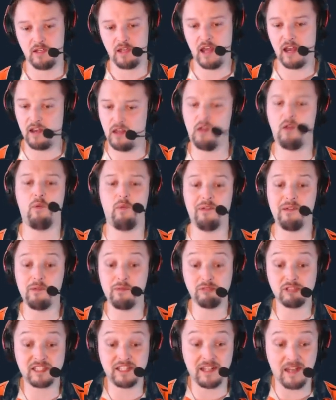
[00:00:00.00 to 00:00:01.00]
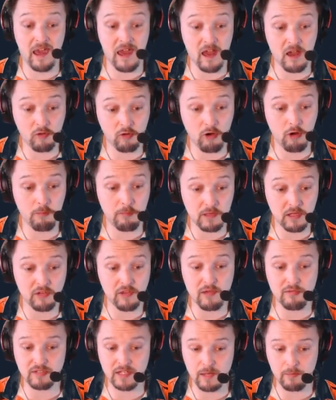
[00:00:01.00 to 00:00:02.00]
And it was an aggro build
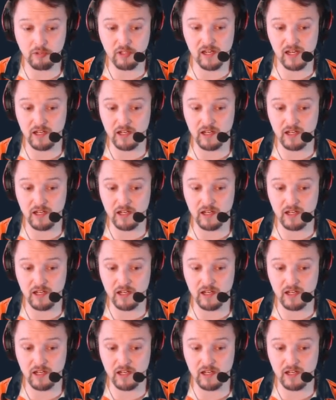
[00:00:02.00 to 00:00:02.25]
that was able to